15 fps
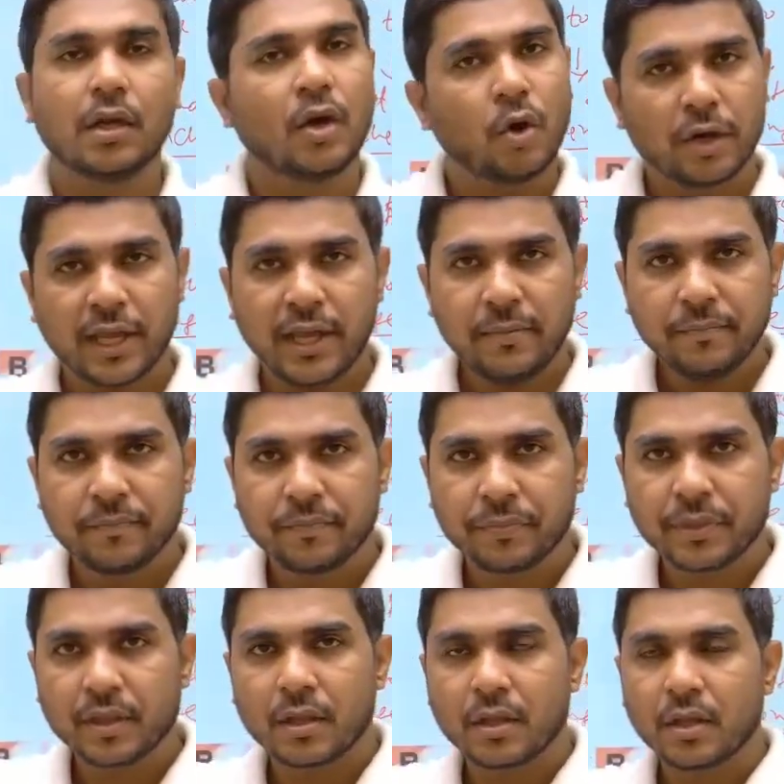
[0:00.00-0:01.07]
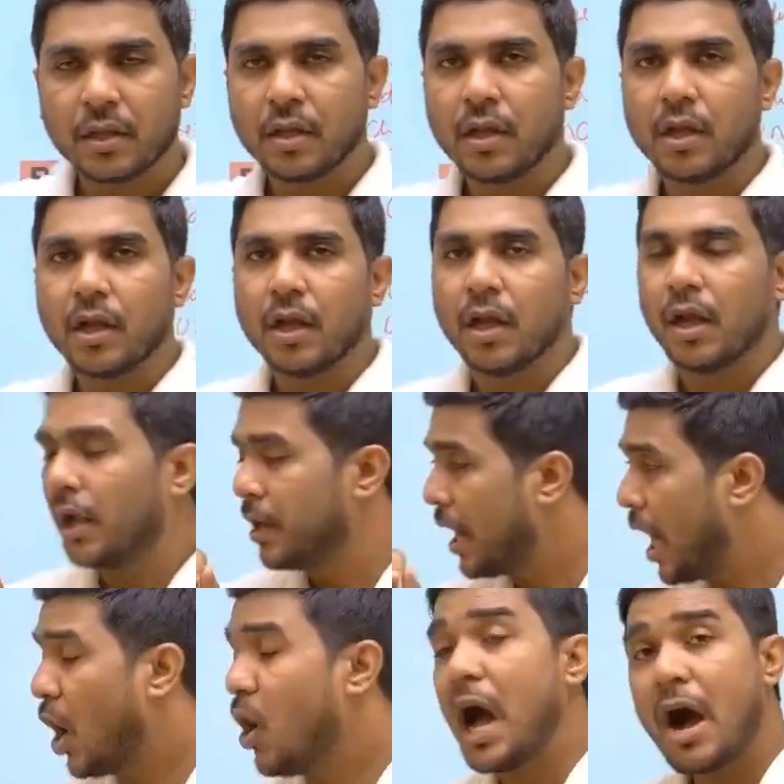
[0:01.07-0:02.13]
Okay,
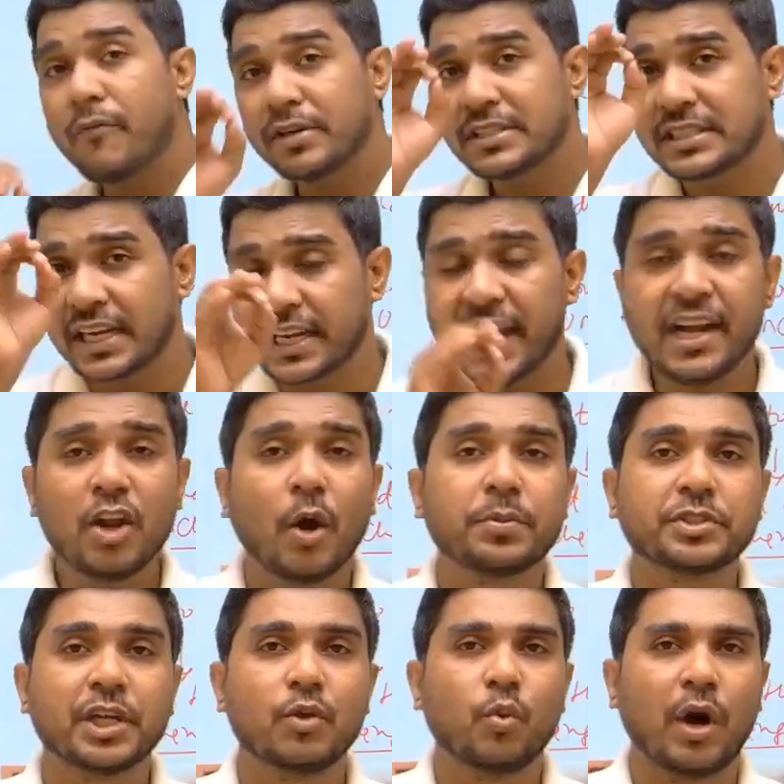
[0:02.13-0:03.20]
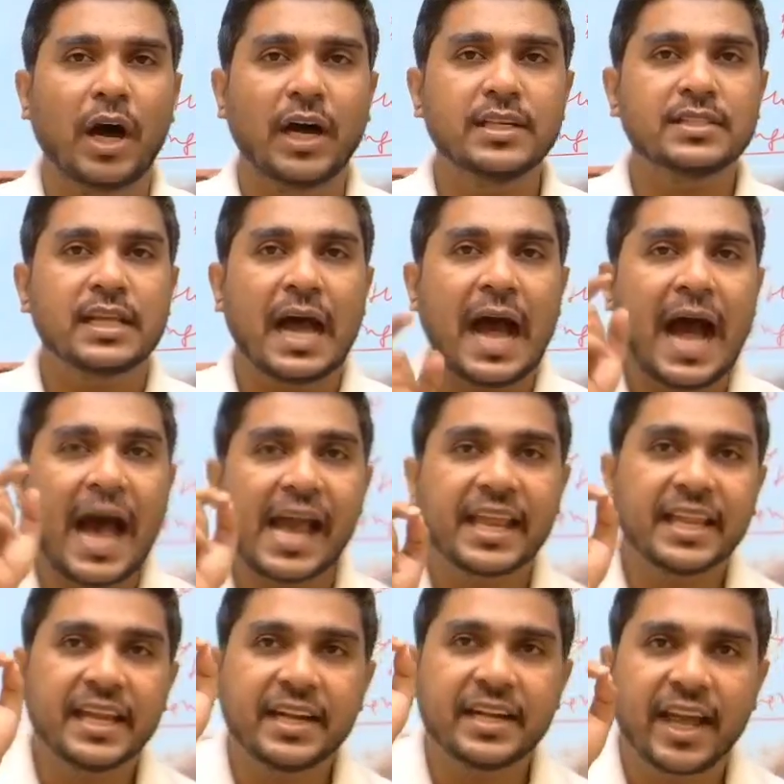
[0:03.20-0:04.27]
now our second option was
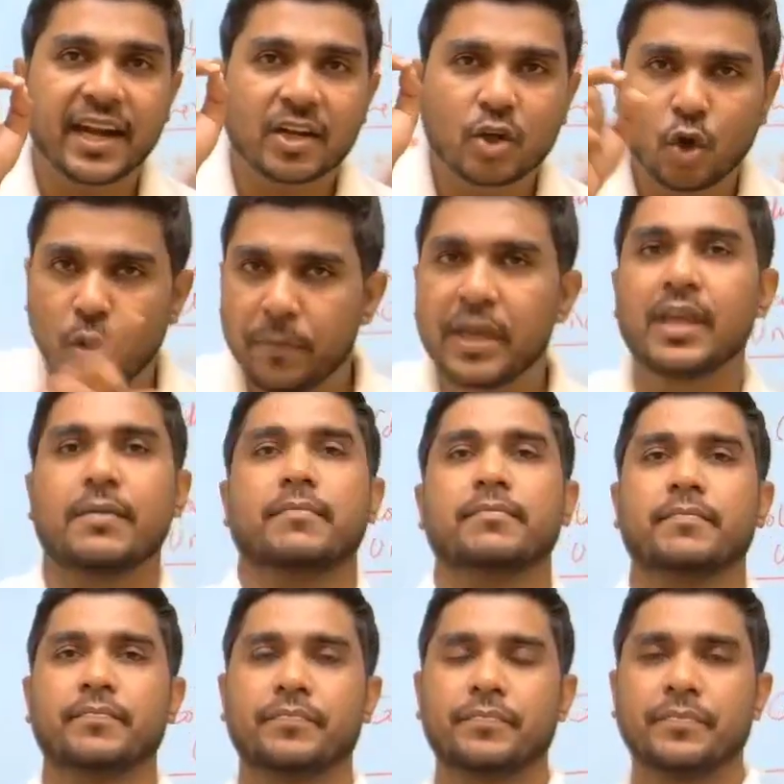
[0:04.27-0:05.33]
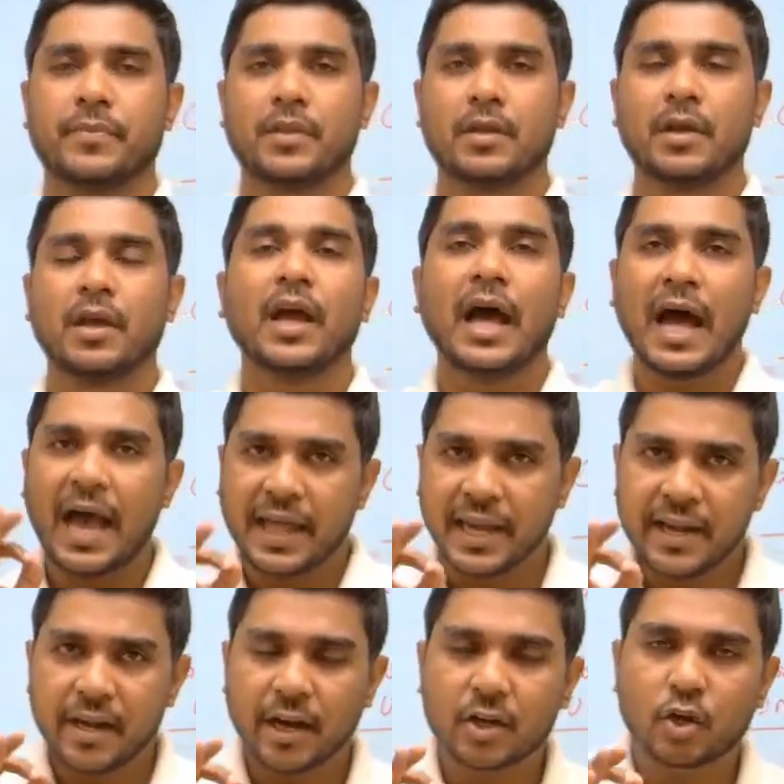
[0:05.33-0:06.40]
iridectomy.
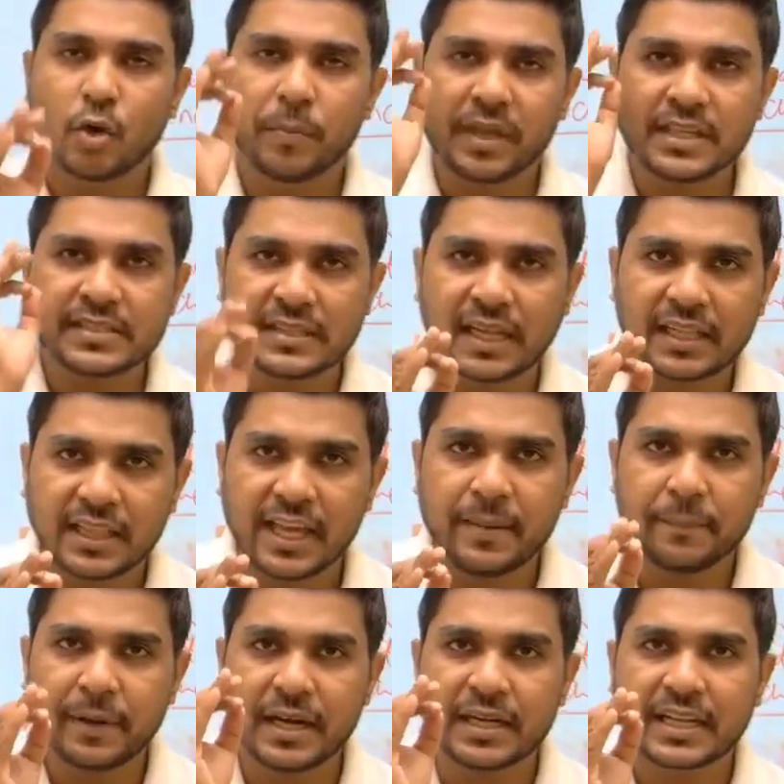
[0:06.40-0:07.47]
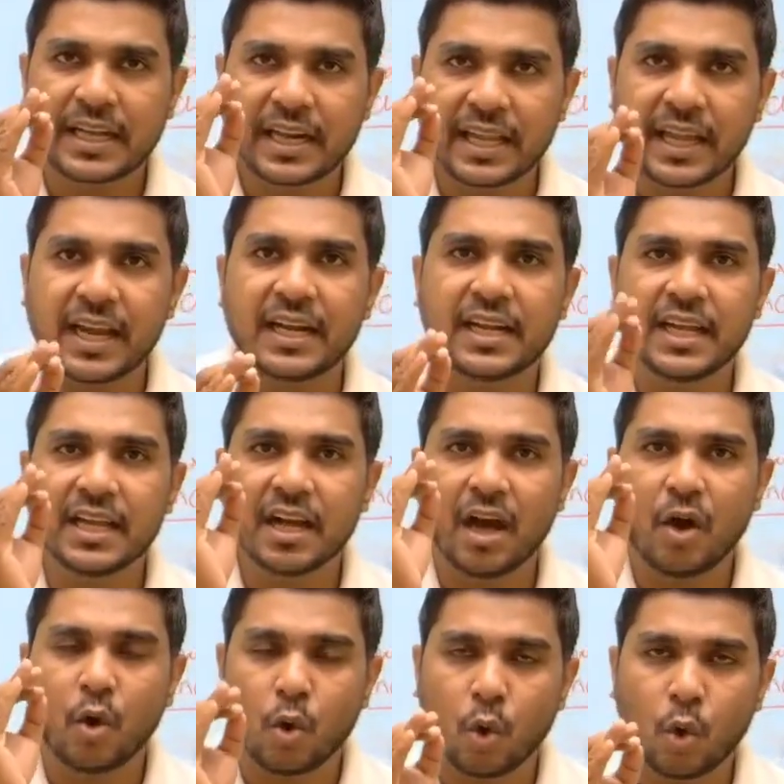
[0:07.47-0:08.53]
Iridectomy is nothing but creating
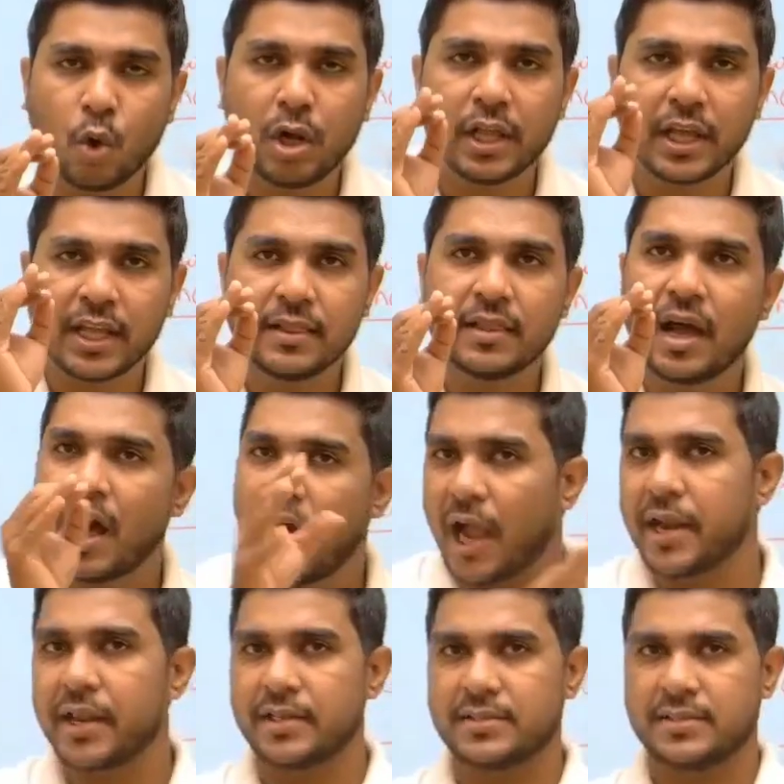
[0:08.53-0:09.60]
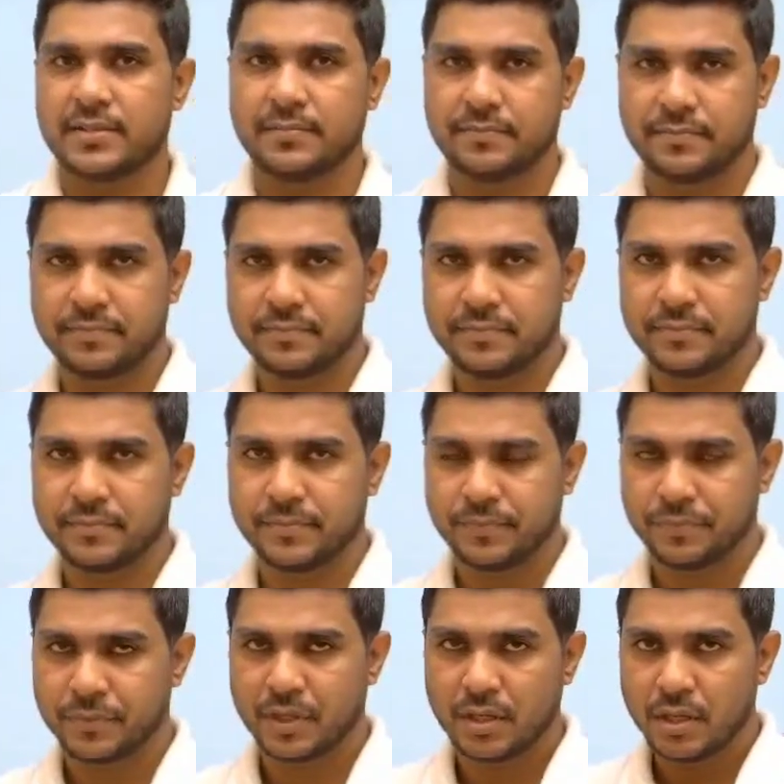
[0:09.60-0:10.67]
a hole in the iris.
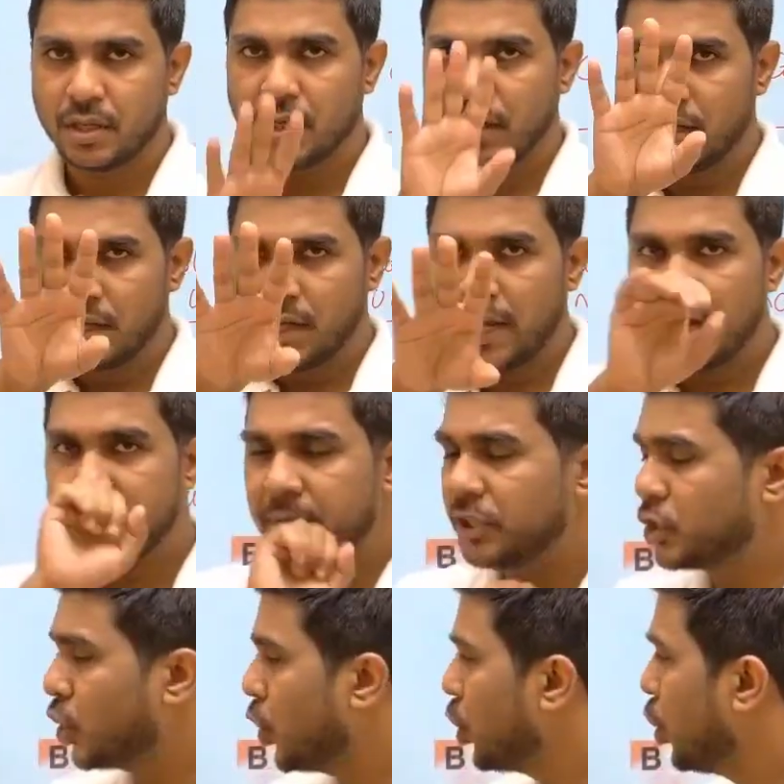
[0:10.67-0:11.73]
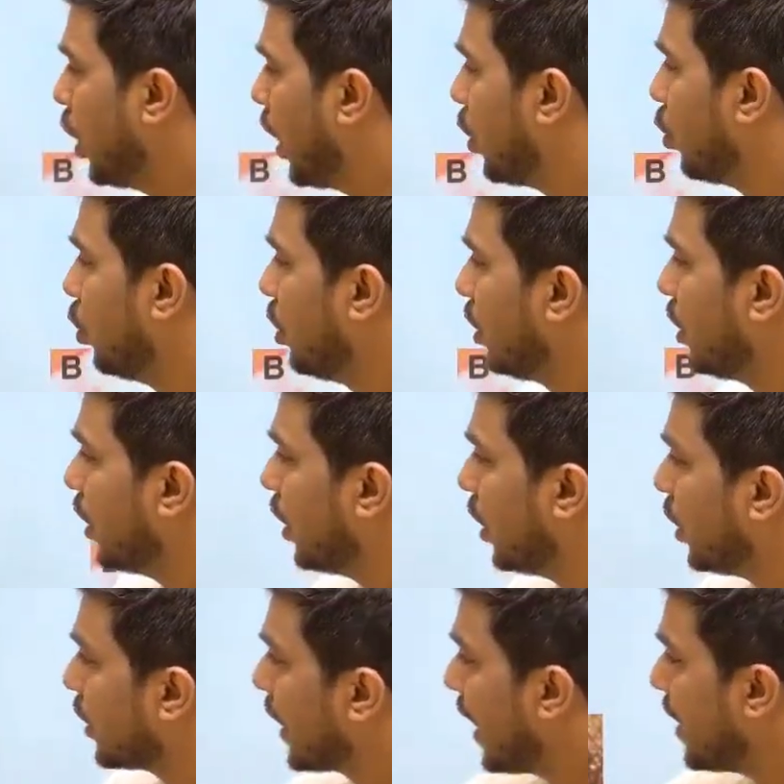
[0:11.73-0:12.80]
Let me show you how.
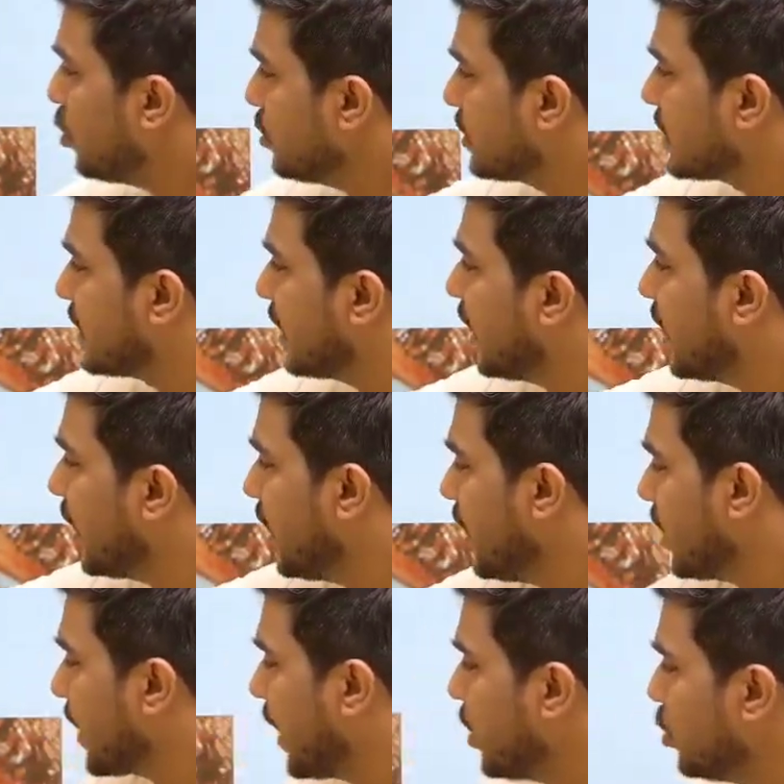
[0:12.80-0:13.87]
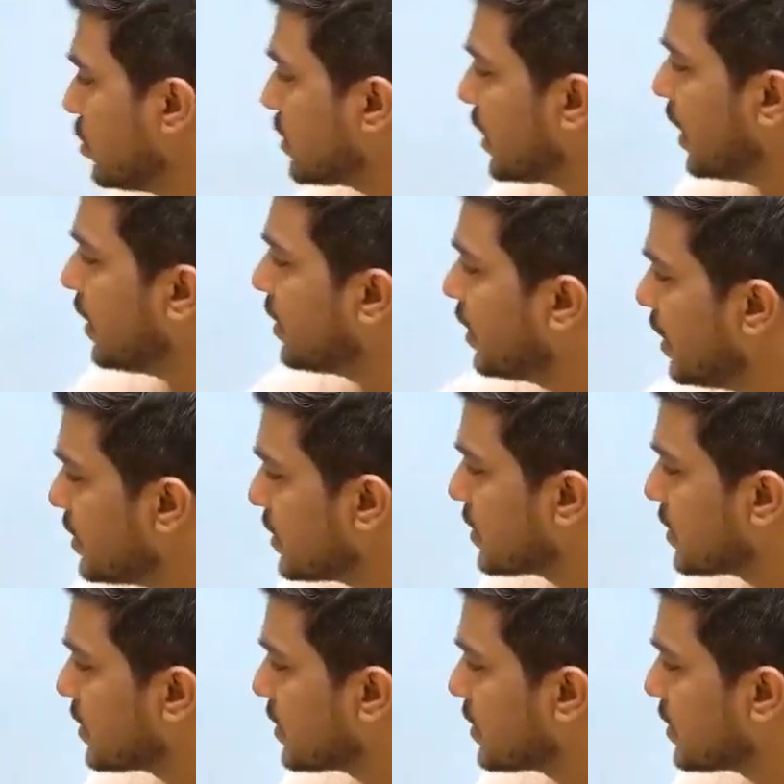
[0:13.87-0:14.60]
Can you see this